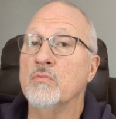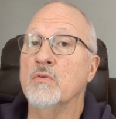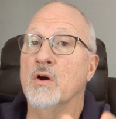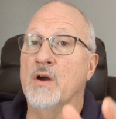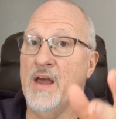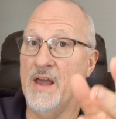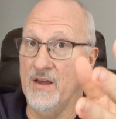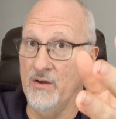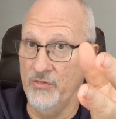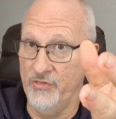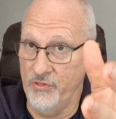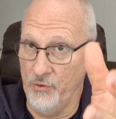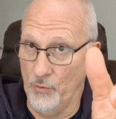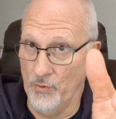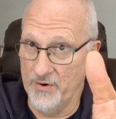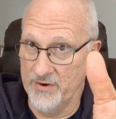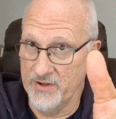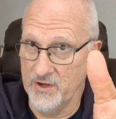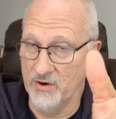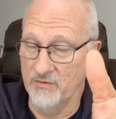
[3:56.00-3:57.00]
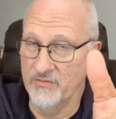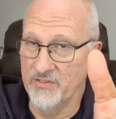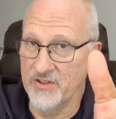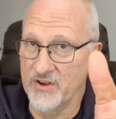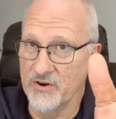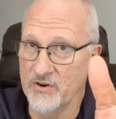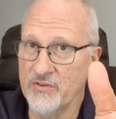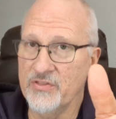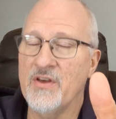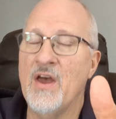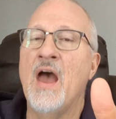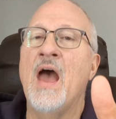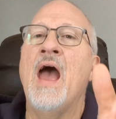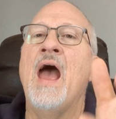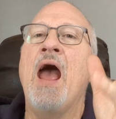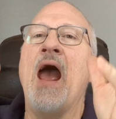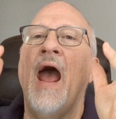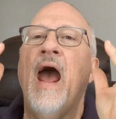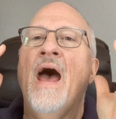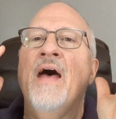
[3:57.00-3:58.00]
okay, authority over the earth,
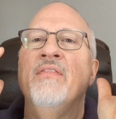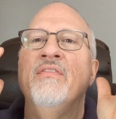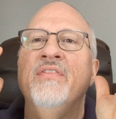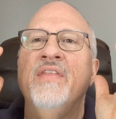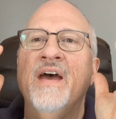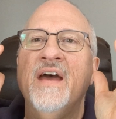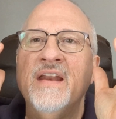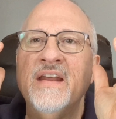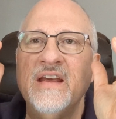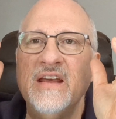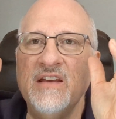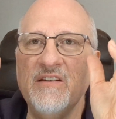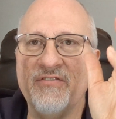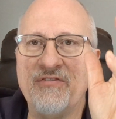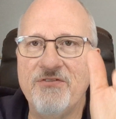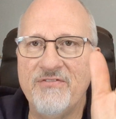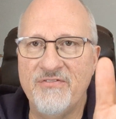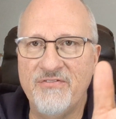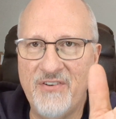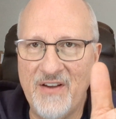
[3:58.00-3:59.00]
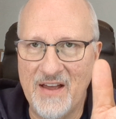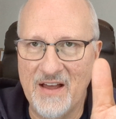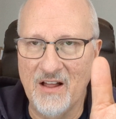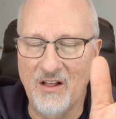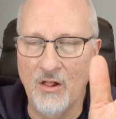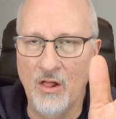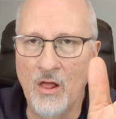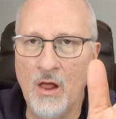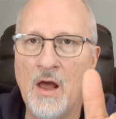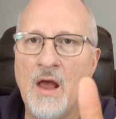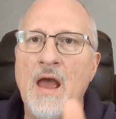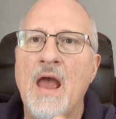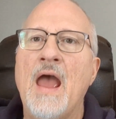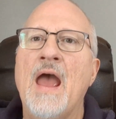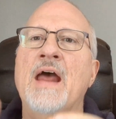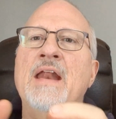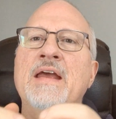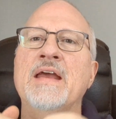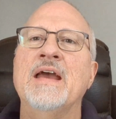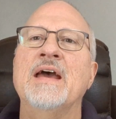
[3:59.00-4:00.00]
and then he fell
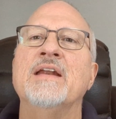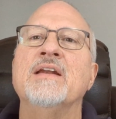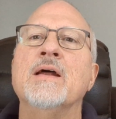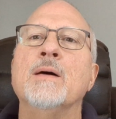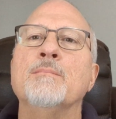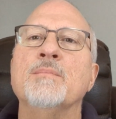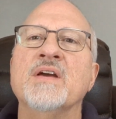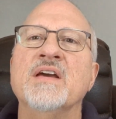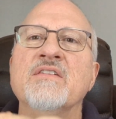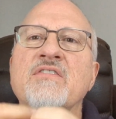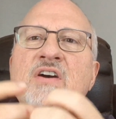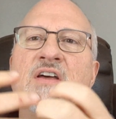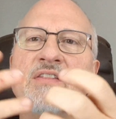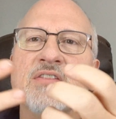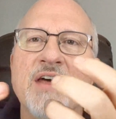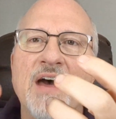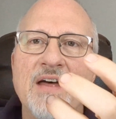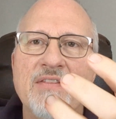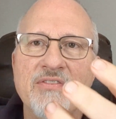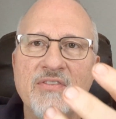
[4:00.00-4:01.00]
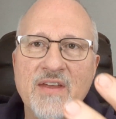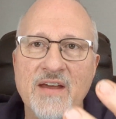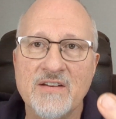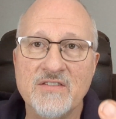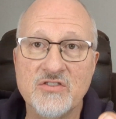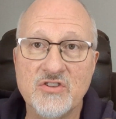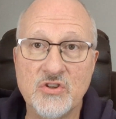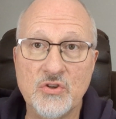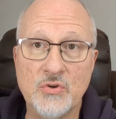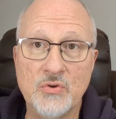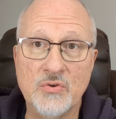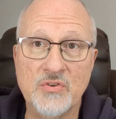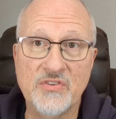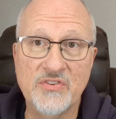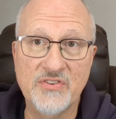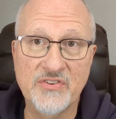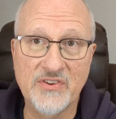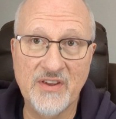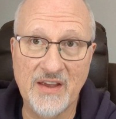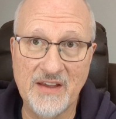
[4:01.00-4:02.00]
and he ended up giving that then to
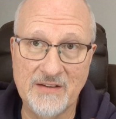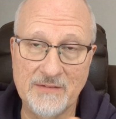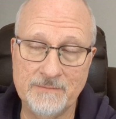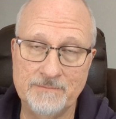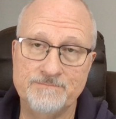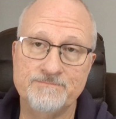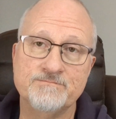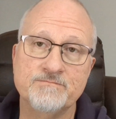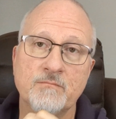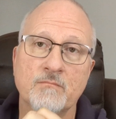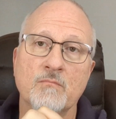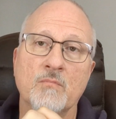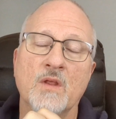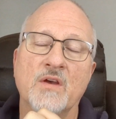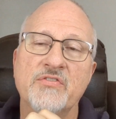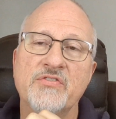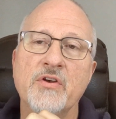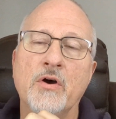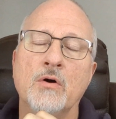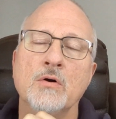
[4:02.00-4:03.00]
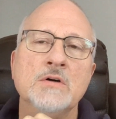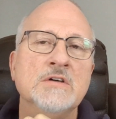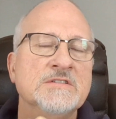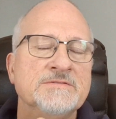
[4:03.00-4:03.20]
Satan. So,